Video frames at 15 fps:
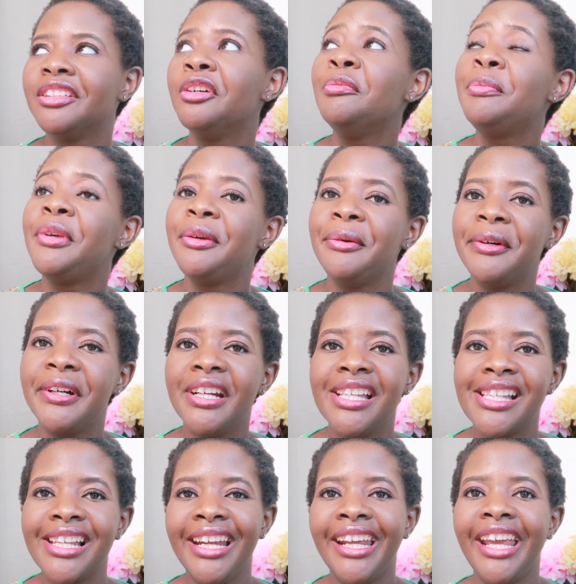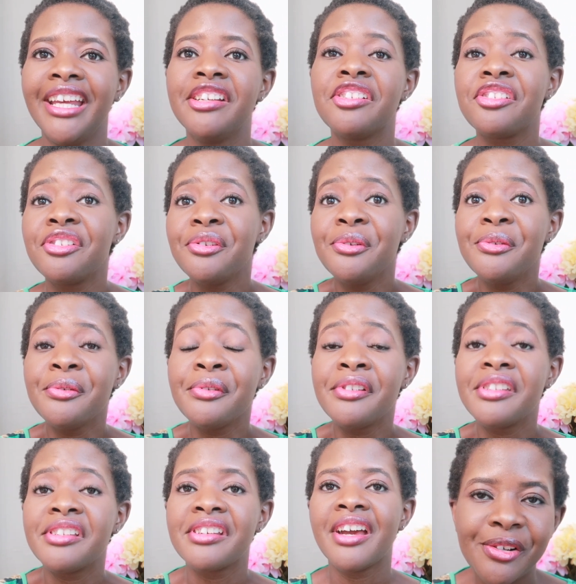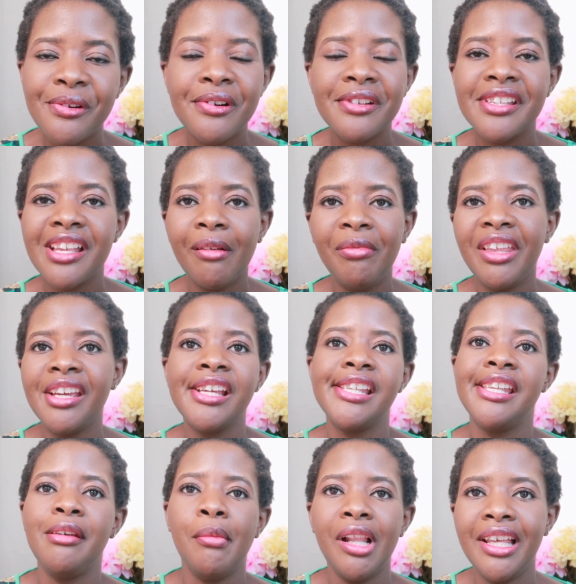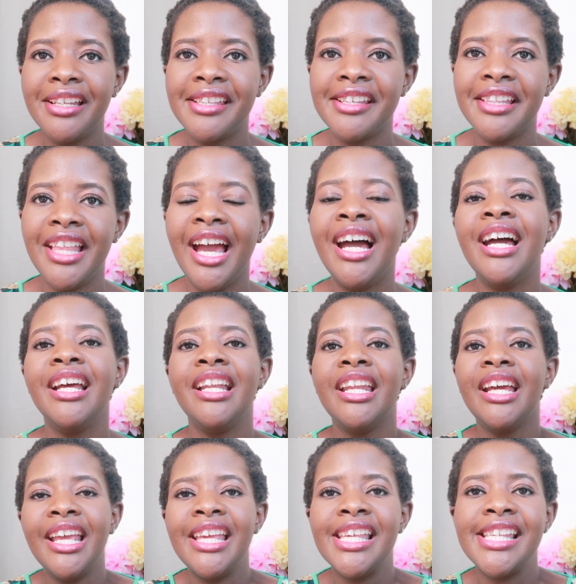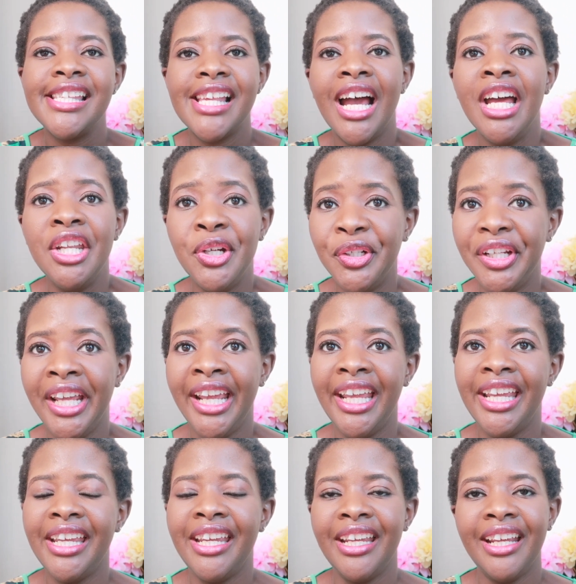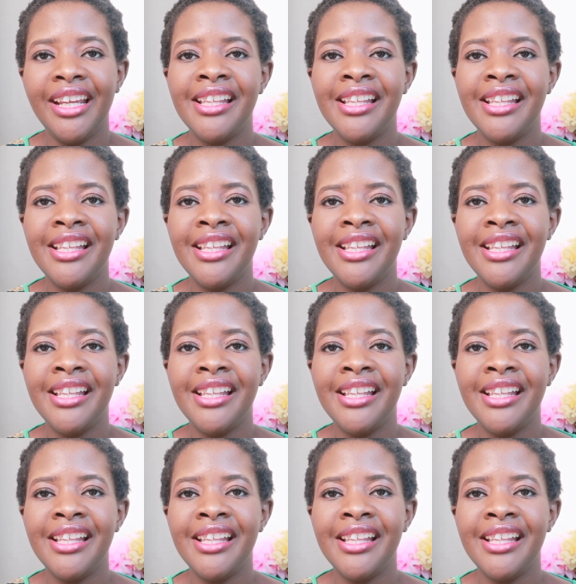So pure, it's like Jesus. So something similar to that is Adonai.